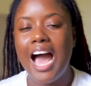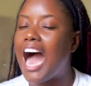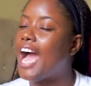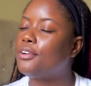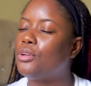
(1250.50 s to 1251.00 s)

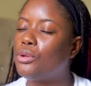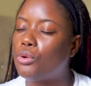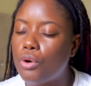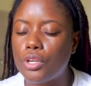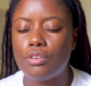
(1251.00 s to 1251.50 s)
I
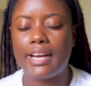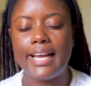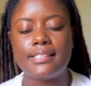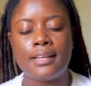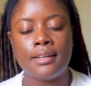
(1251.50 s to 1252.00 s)
know you
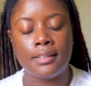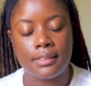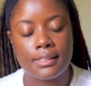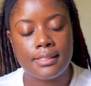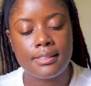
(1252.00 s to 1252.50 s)
guys can
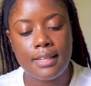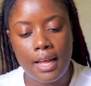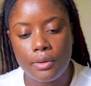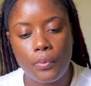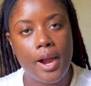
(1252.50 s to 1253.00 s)

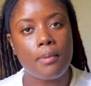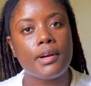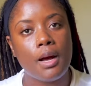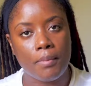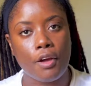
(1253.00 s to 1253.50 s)
understand where I'm
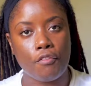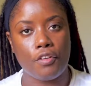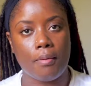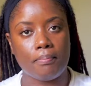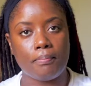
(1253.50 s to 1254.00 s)
coming
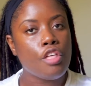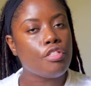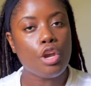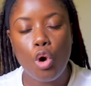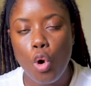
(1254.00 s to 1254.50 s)
from.
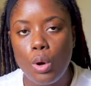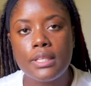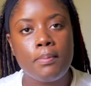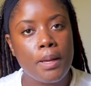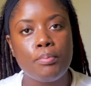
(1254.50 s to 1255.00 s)
The
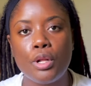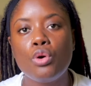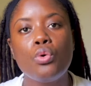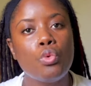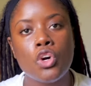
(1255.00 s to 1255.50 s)
only people
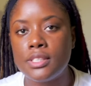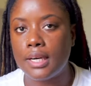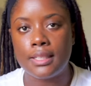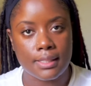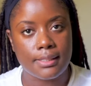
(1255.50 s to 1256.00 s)
who won't
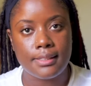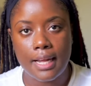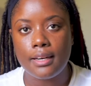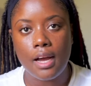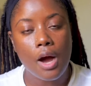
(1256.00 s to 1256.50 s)

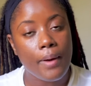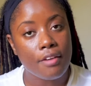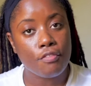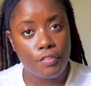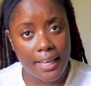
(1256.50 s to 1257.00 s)
understand how I
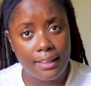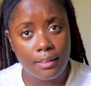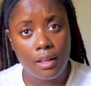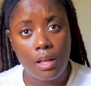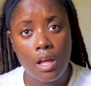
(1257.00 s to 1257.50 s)

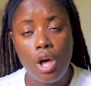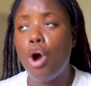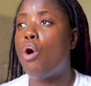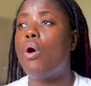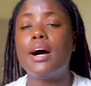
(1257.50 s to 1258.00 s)
feel
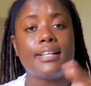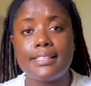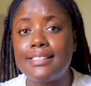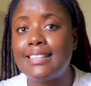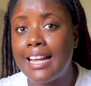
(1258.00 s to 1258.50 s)
or
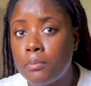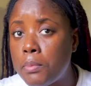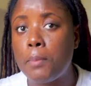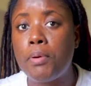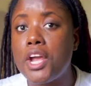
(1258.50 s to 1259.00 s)
understand
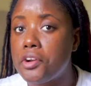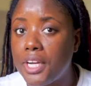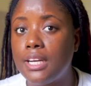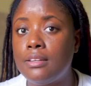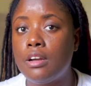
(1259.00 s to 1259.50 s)
me,
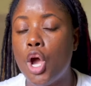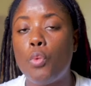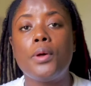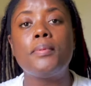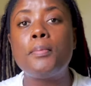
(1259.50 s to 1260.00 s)
period,
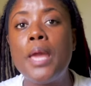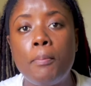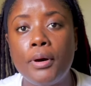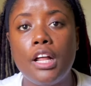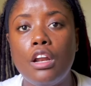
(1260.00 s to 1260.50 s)
would be
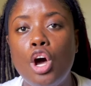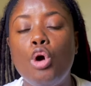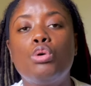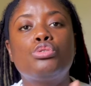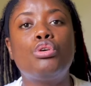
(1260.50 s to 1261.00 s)
people
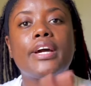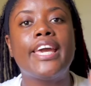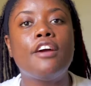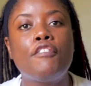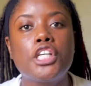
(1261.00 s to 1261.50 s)
who don't
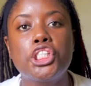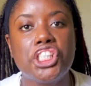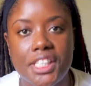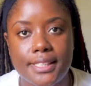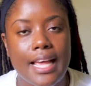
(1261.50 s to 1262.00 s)
give a
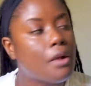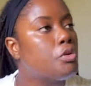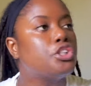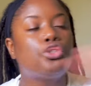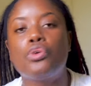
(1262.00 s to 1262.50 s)
shit and
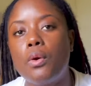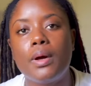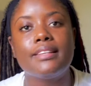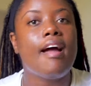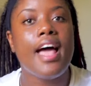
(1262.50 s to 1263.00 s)
was doing
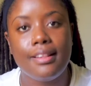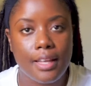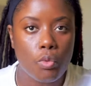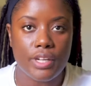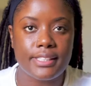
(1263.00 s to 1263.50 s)
what the hell they
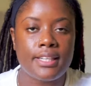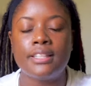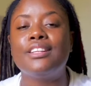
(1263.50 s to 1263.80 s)
wanted in the